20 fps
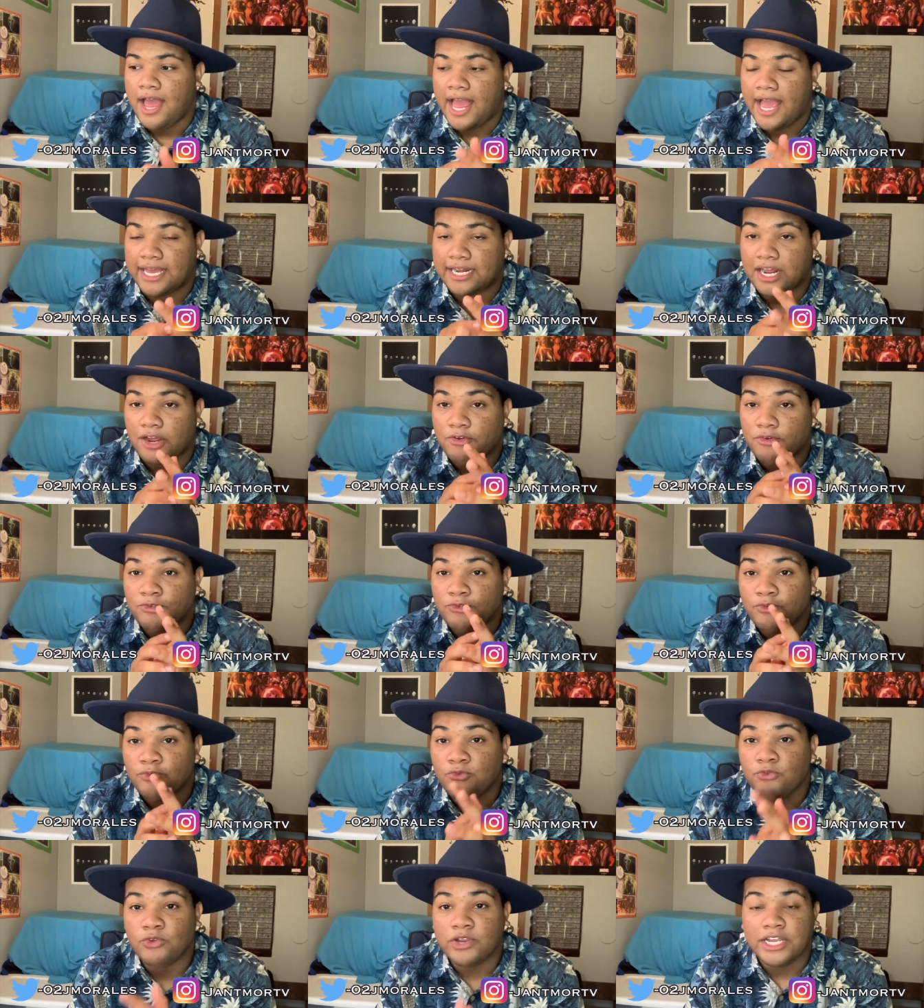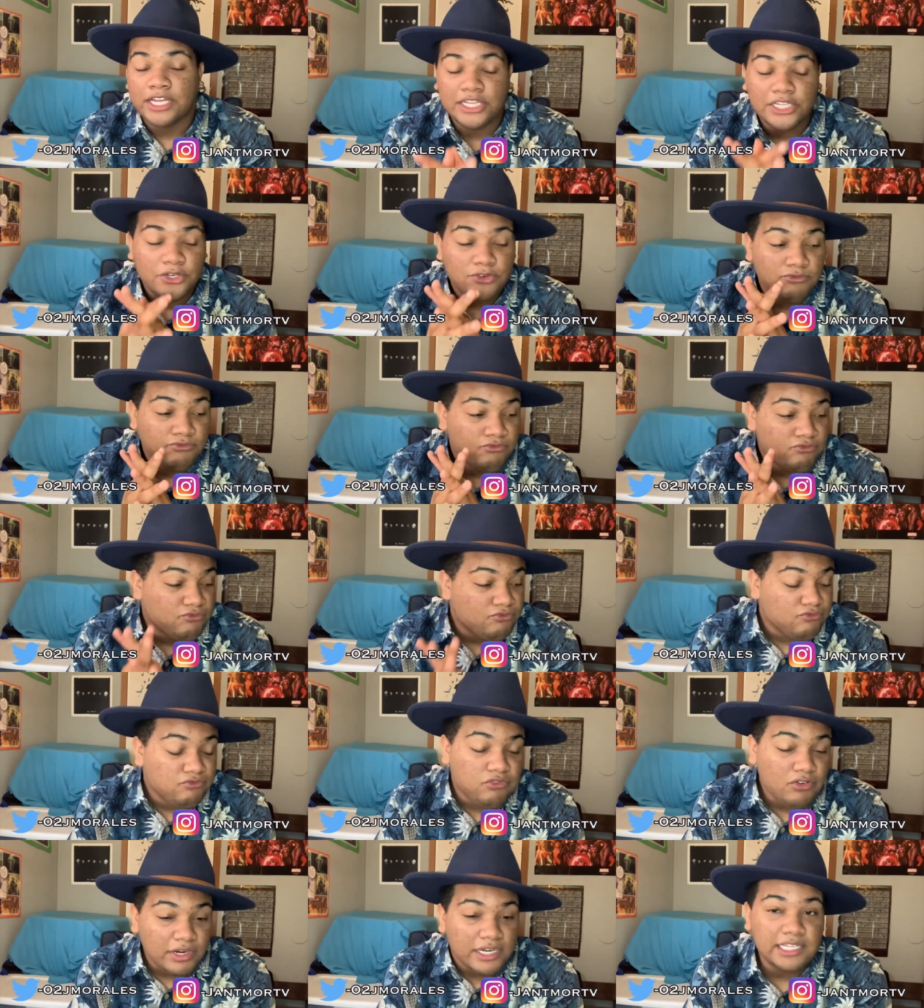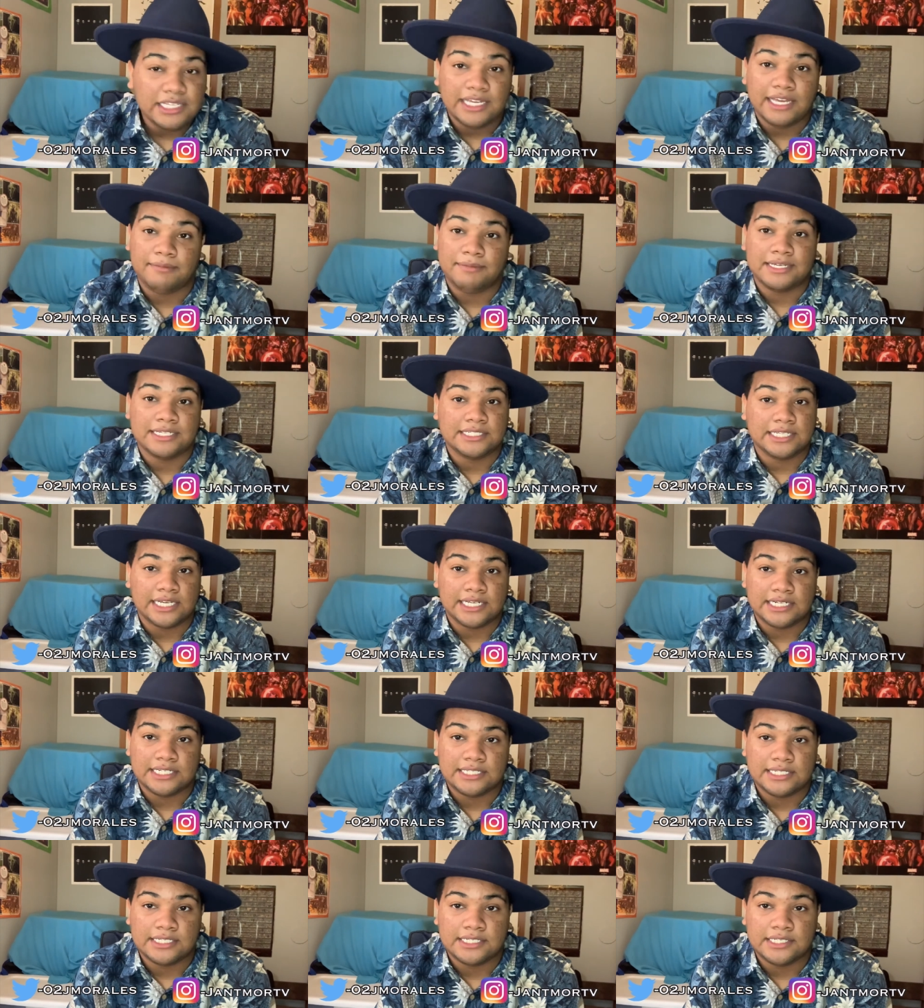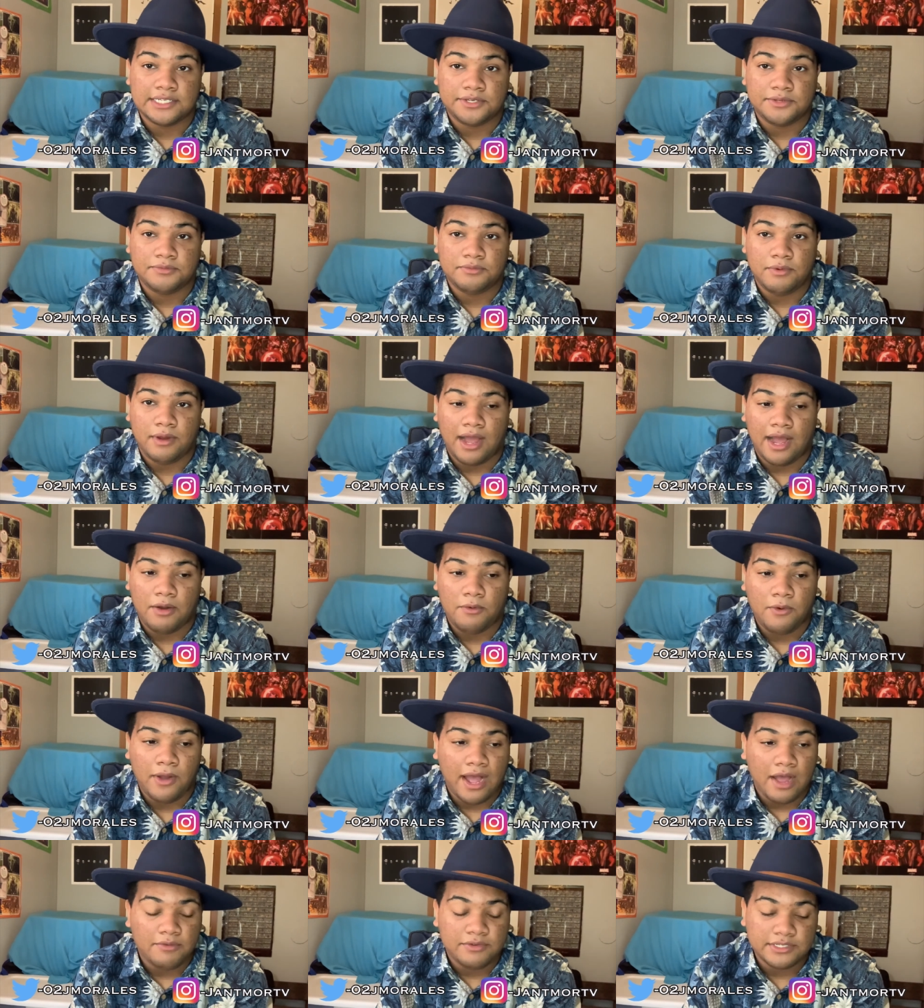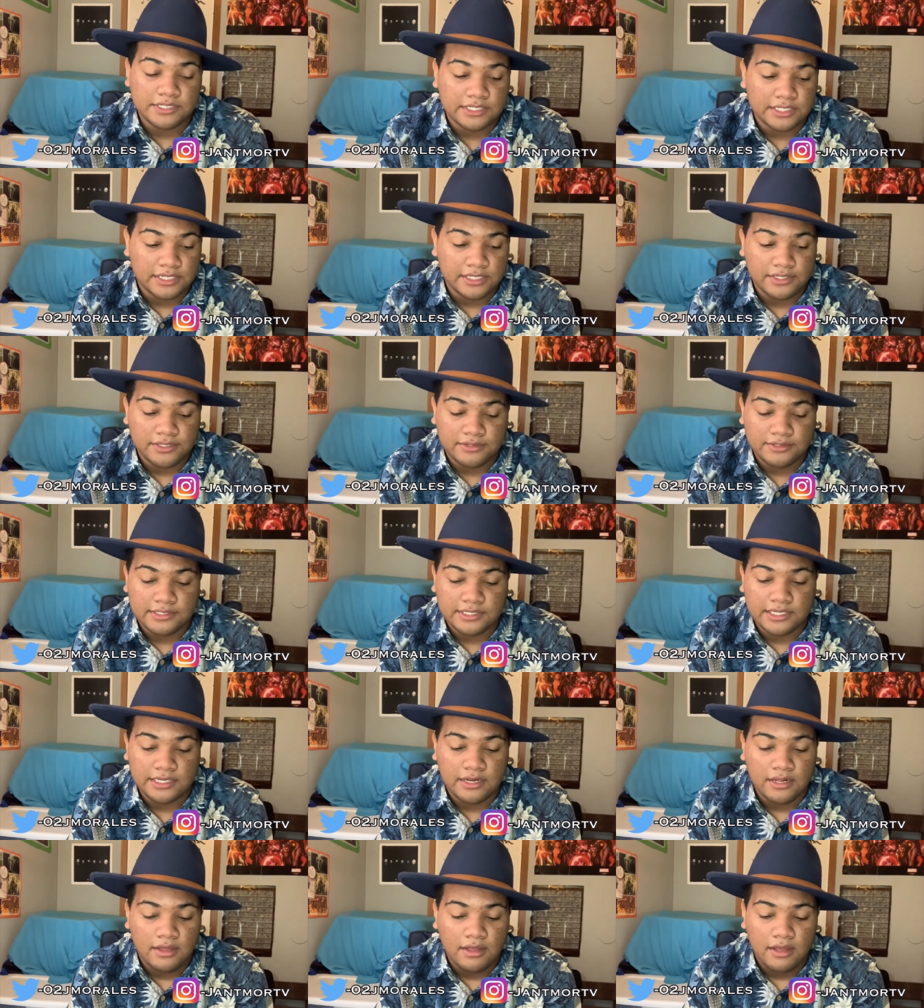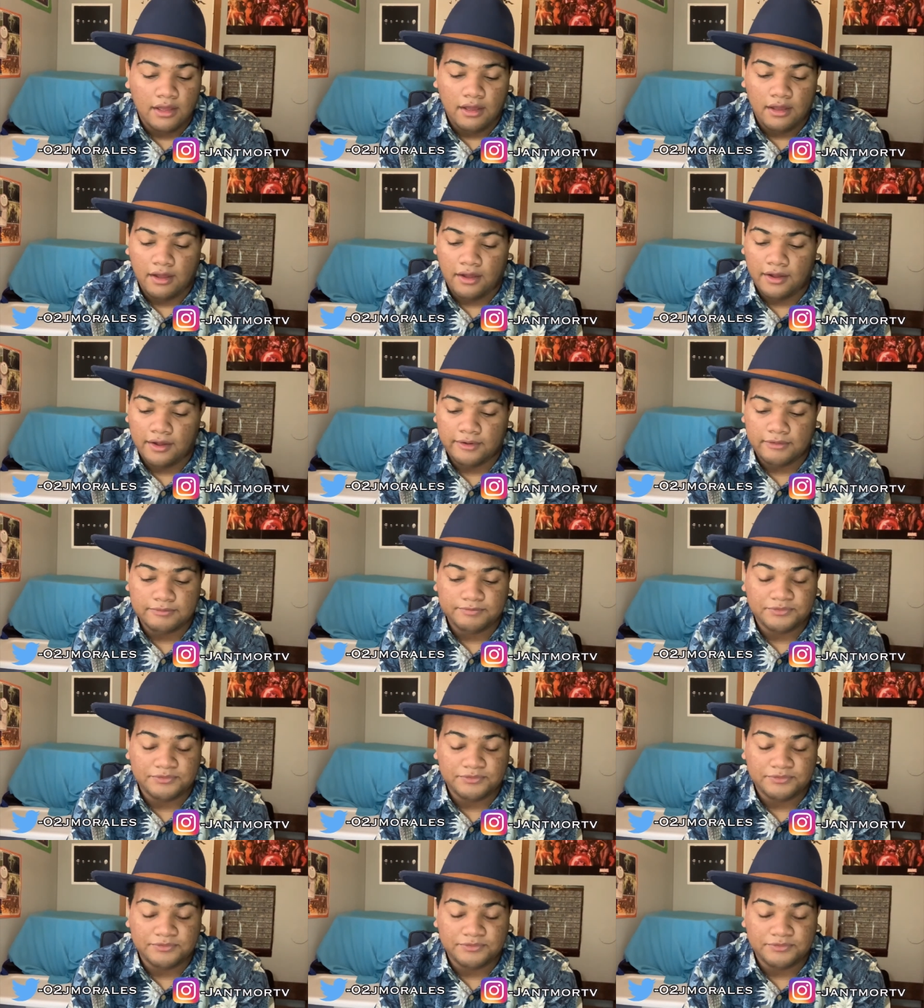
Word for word: and i really really am excited to see how, how he's gonna use it um